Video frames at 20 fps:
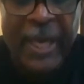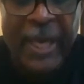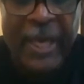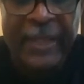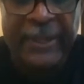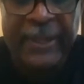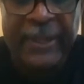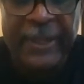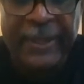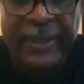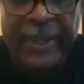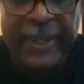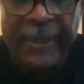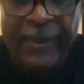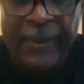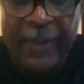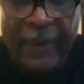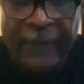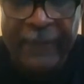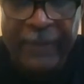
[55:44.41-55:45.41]
as the
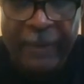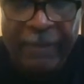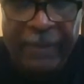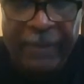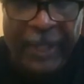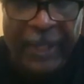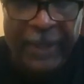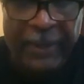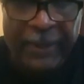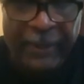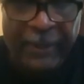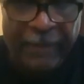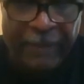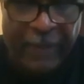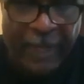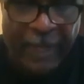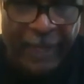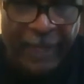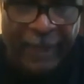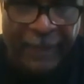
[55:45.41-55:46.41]
center of the blood
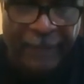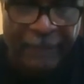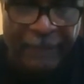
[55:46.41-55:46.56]
supply.